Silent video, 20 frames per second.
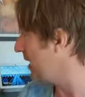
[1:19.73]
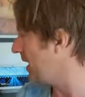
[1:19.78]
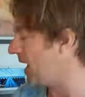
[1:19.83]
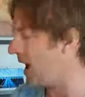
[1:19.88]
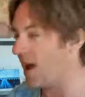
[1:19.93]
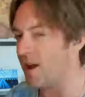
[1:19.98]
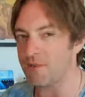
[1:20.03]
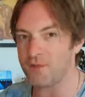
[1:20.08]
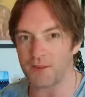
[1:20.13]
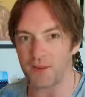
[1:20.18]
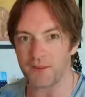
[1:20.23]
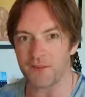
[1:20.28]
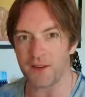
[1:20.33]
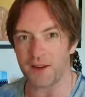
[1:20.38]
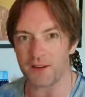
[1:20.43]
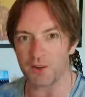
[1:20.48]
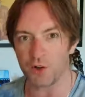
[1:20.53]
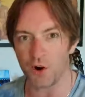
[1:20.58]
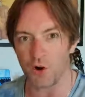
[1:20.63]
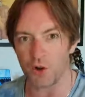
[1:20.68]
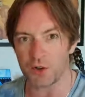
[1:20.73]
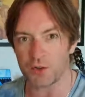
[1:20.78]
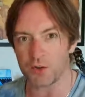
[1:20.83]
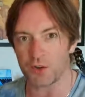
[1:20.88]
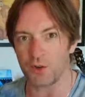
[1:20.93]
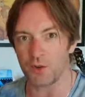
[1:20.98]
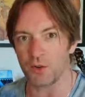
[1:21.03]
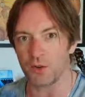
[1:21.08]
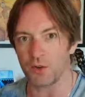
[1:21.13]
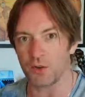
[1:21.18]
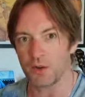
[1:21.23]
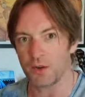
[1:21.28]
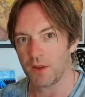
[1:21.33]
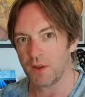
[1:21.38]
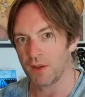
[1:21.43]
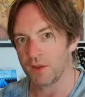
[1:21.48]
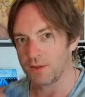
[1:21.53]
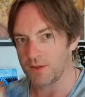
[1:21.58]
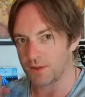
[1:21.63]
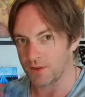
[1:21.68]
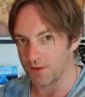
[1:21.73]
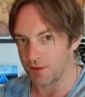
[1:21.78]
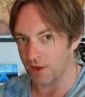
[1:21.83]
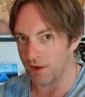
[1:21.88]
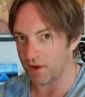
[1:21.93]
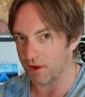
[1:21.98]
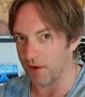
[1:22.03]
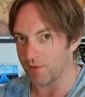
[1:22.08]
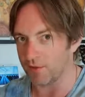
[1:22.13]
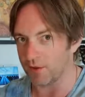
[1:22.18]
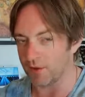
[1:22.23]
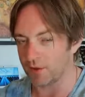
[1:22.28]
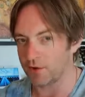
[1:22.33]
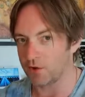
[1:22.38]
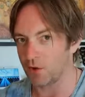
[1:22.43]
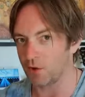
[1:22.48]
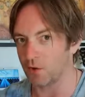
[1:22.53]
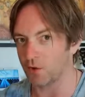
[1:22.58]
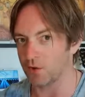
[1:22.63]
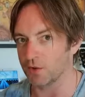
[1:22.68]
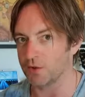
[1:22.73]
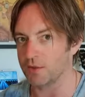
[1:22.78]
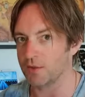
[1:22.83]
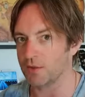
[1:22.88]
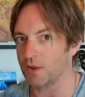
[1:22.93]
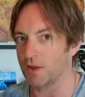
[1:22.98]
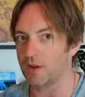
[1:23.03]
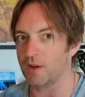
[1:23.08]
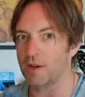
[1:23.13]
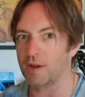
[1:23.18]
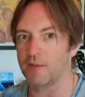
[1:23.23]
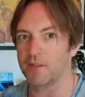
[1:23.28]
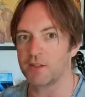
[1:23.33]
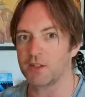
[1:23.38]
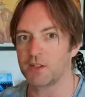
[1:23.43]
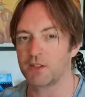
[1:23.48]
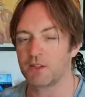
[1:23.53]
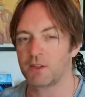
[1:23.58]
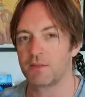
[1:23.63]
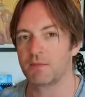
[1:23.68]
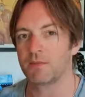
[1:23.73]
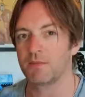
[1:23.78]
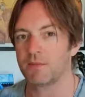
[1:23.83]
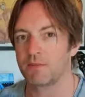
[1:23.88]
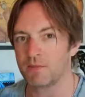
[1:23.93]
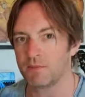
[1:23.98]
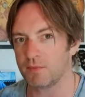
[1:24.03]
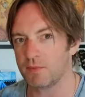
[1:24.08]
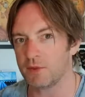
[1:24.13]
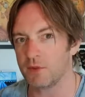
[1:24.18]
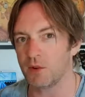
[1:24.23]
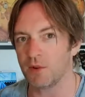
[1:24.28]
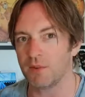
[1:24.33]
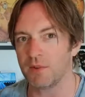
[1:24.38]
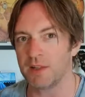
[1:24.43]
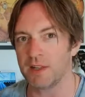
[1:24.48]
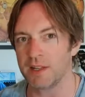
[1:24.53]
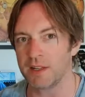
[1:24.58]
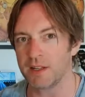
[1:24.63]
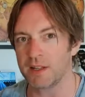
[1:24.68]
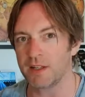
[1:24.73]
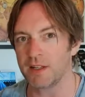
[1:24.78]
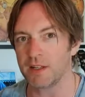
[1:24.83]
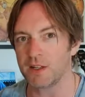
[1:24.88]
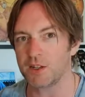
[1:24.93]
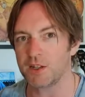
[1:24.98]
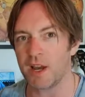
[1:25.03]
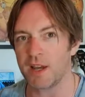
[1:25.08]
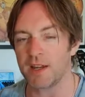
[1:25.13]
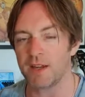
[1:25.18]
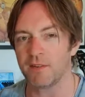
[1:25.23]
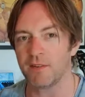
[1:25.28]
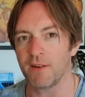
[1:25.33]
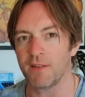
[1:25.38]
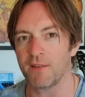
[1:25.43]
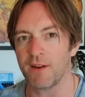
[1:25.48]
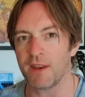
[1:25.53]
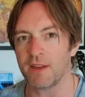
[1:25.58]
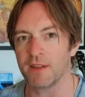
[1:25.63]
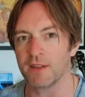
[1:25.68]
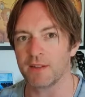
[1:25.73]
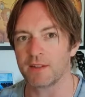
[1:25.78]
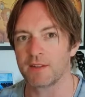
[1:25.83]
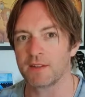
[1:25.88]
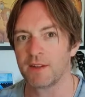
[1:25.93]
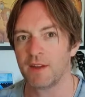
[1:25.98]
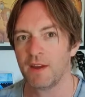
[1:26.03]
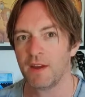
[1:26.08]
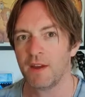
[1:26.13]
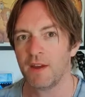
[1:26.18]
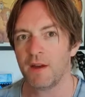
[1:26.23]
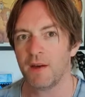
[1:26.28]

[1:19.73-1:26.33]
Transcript: Everything knocks on to another cause and another sort of link in the chain of events,